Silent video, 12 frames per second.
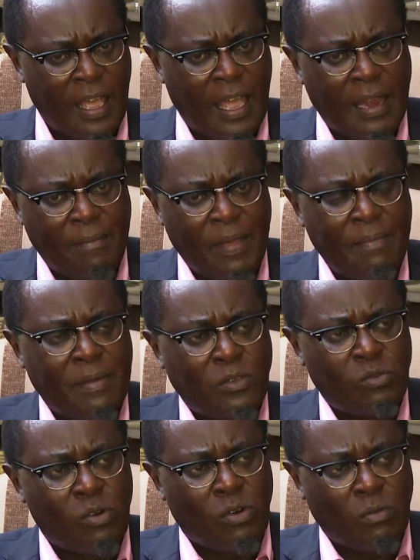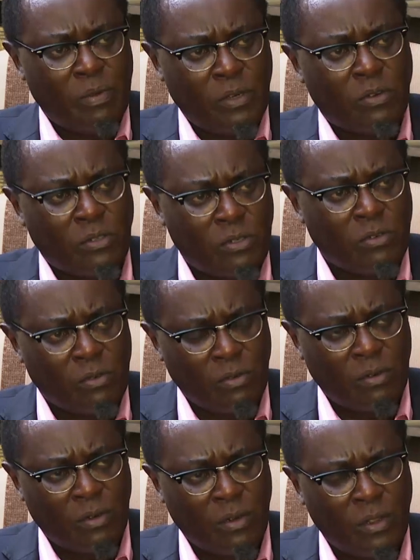And maybe to God, we don't know.
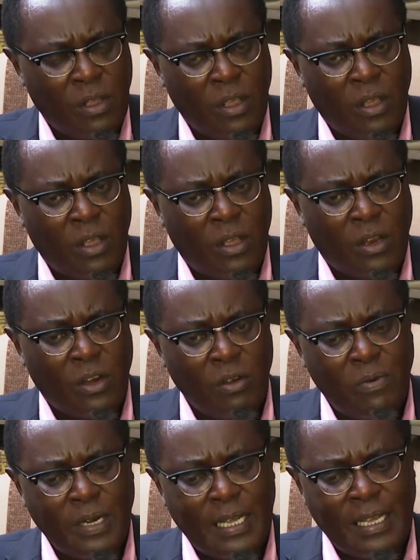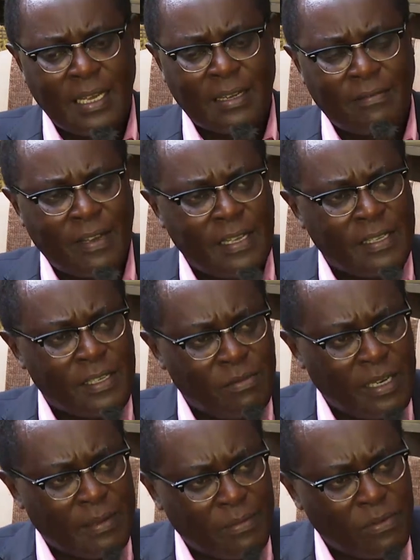Nobody advises
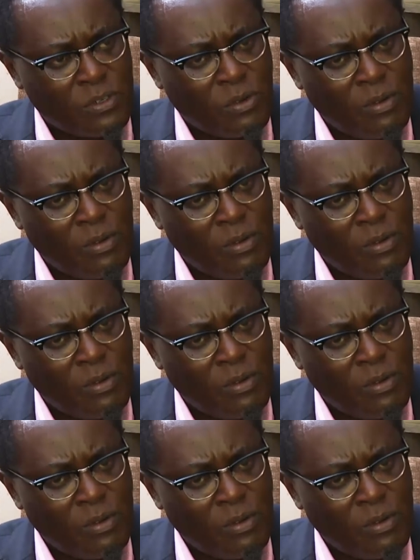William Ruto.